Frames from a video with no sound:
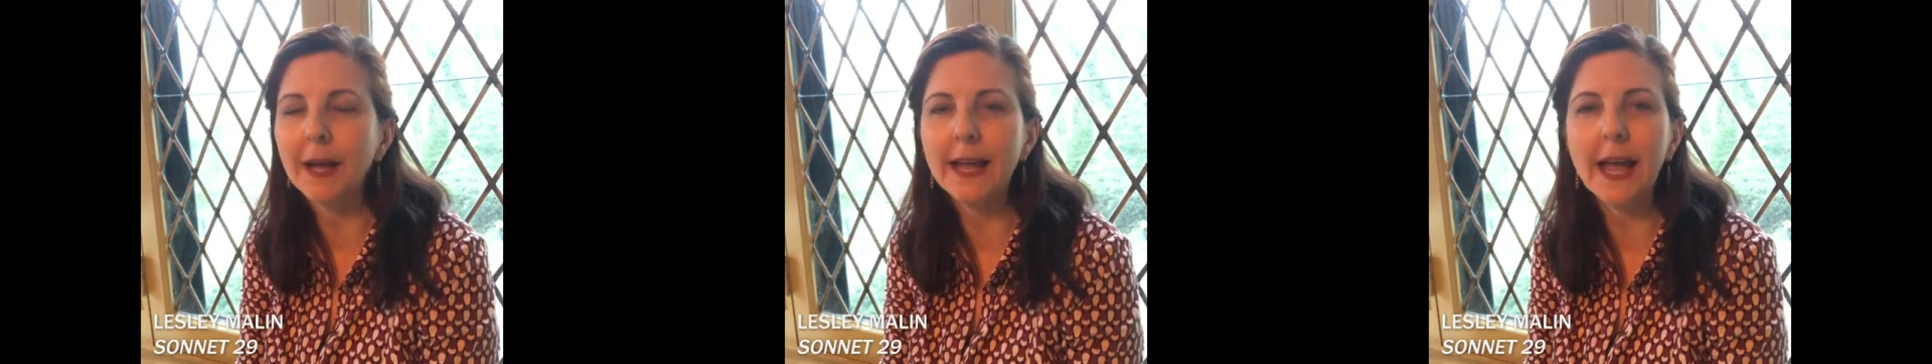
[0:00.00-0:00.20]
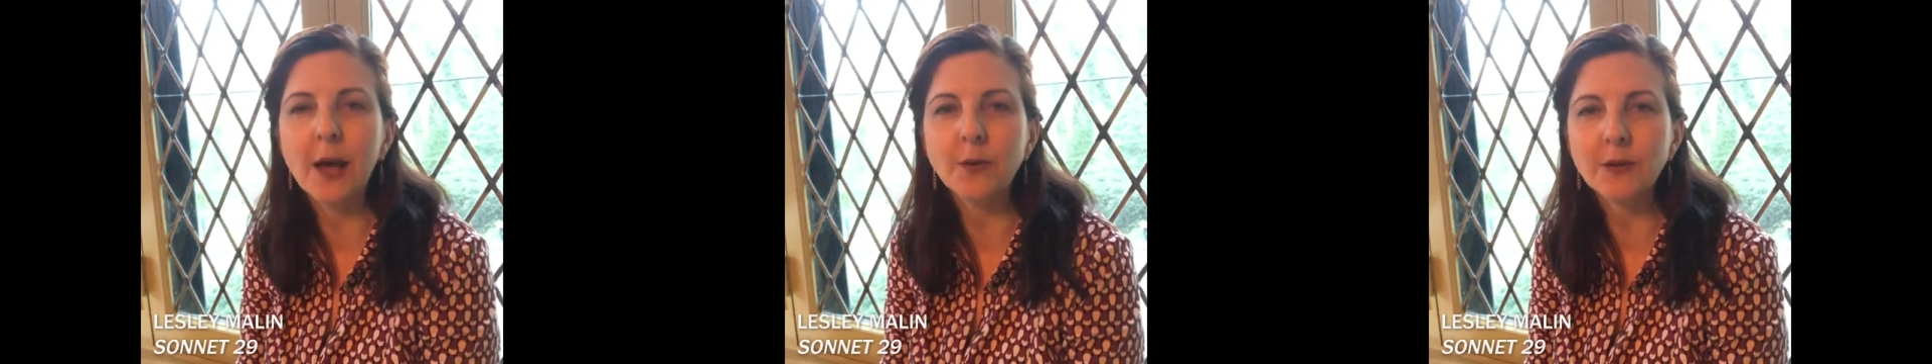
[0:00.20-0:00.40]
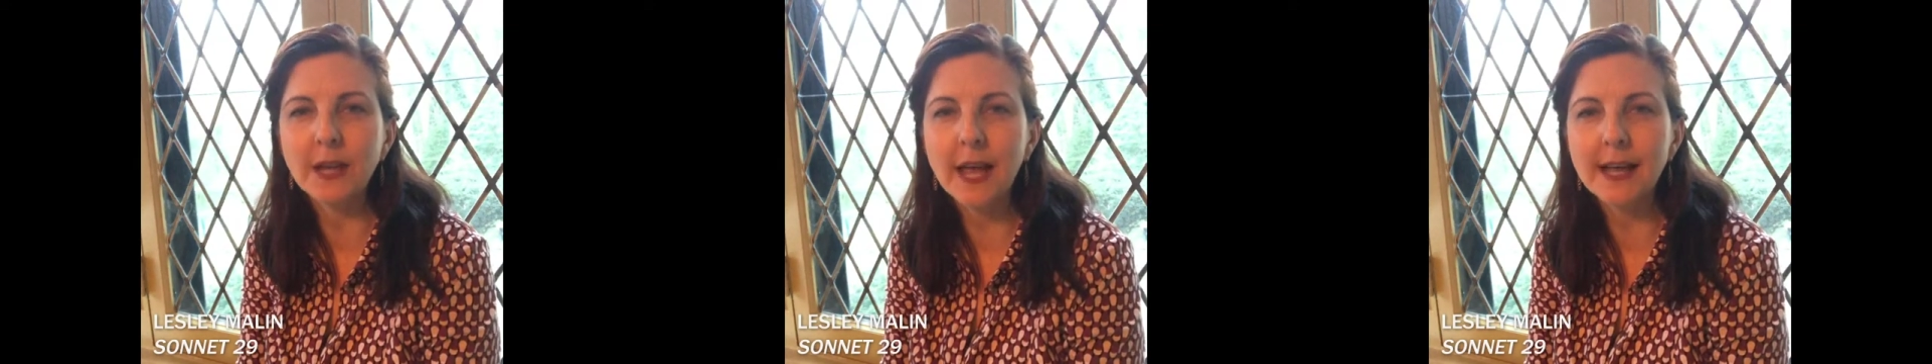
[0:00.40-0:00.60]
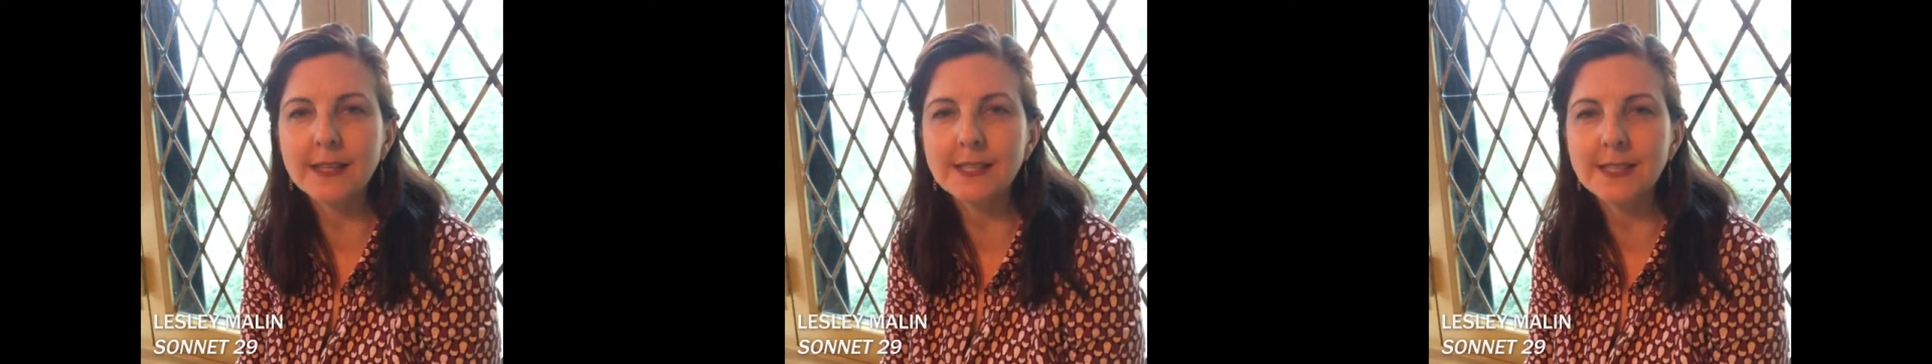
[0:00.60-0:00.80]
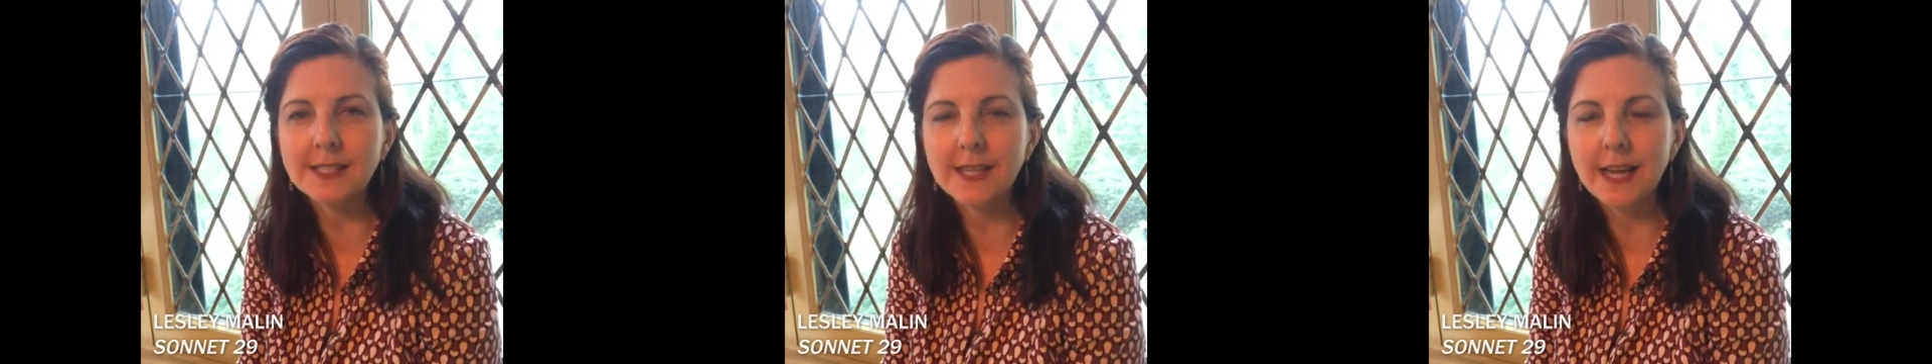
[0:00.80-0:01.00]
my
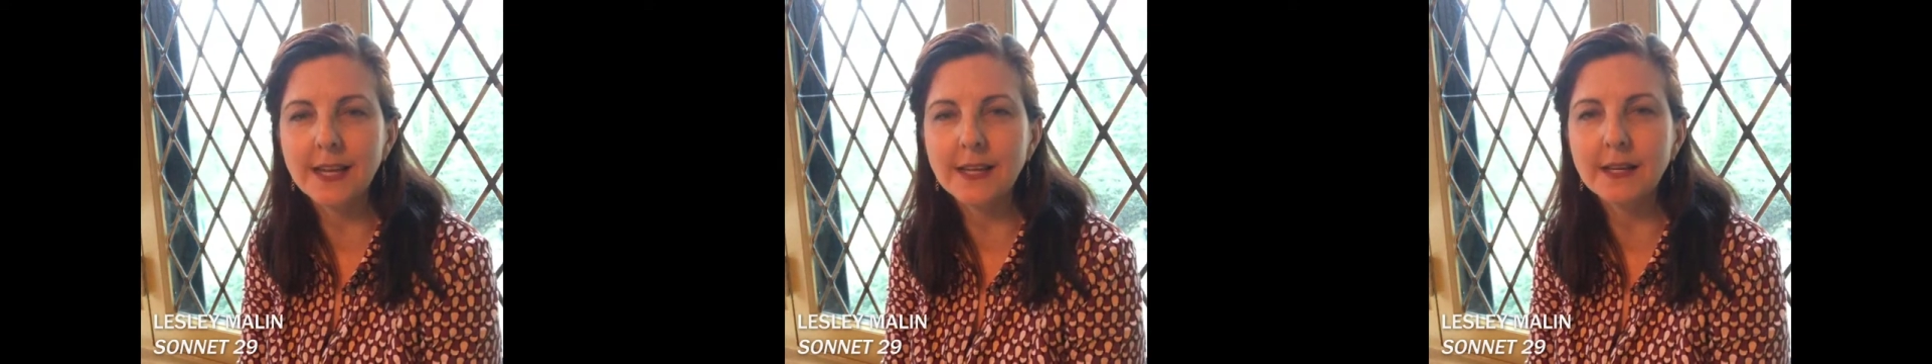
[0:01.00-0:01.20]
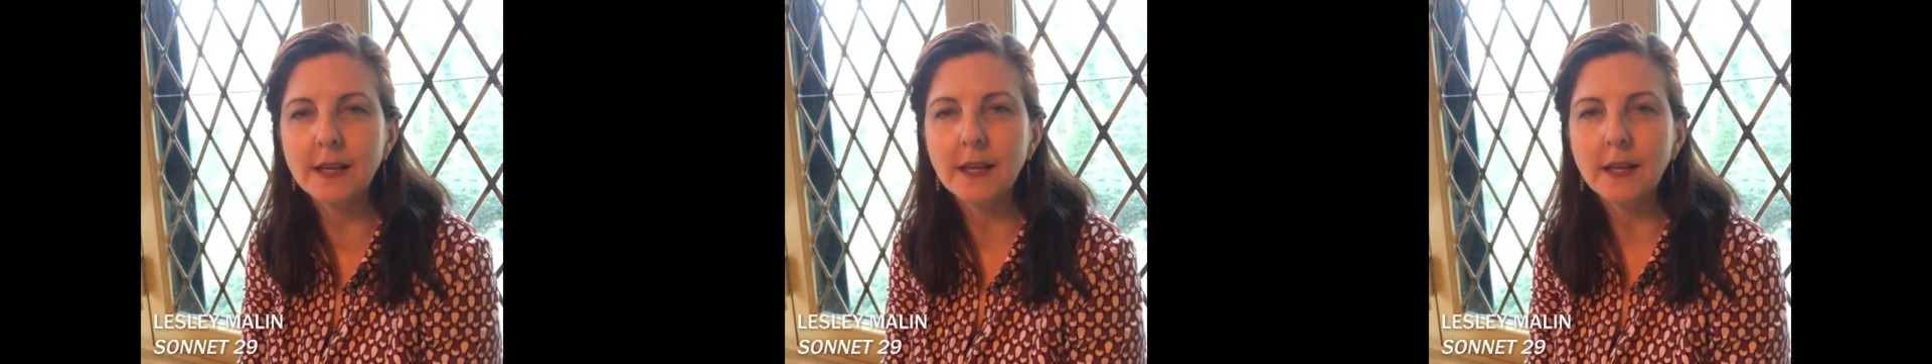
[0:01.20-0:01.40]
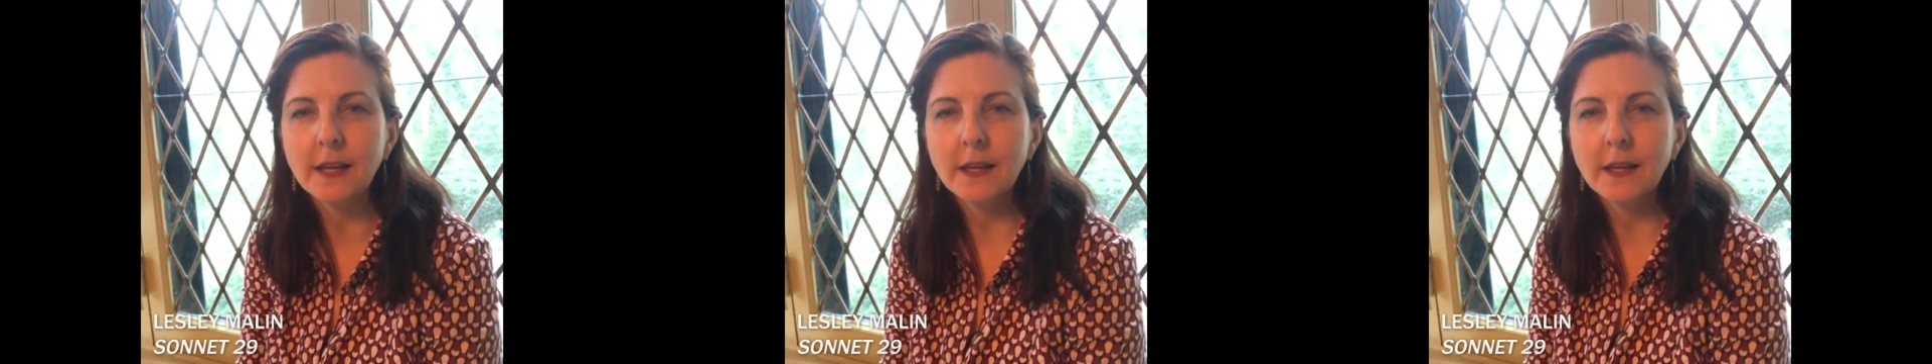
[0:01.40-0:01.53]
outcast state,